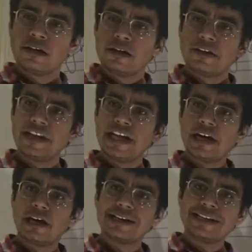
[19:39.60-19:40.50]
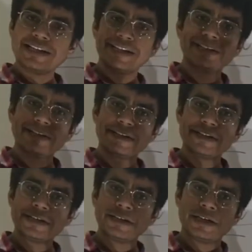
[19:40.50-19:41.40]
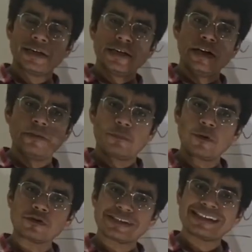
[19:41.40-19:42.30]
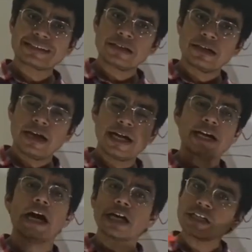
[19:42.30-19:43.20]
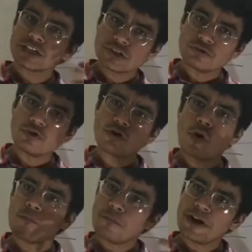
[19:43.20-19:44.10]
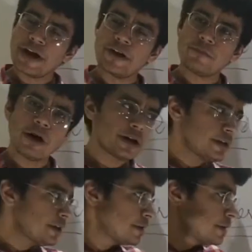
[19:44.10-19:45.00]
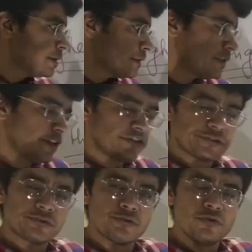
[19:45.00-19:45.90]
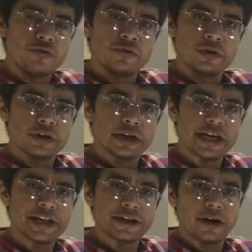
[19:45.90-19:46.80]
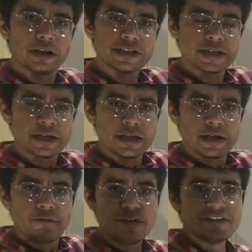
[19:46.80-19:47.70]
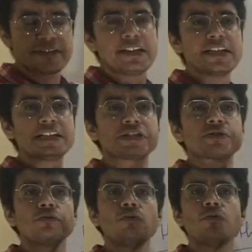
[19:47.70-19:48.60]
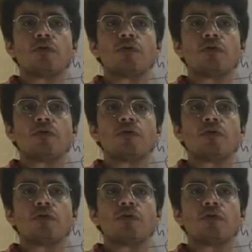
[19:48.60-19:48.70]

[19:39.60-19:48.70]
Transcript: they are integrated and processed and understood or comprehended by these two areas, which leads to